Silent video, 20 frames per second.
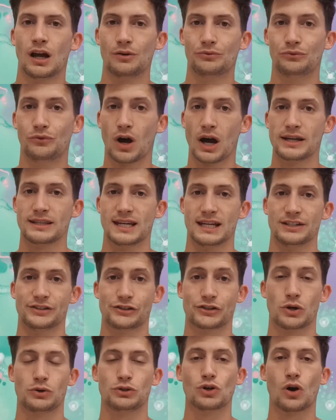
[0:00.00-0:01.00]
Right then,
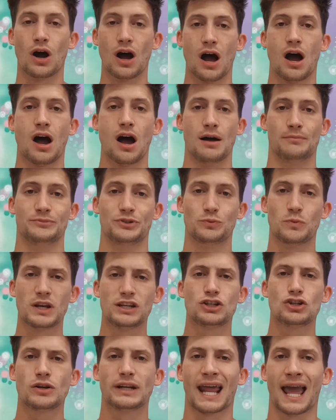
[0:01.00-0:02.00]
so your arms, when
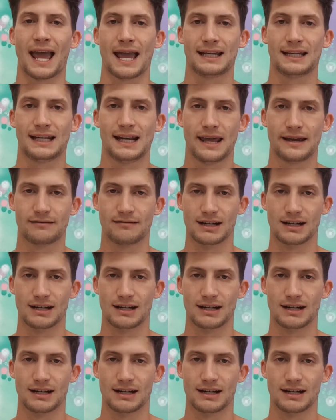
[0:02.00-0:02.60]
you're doing hanging leg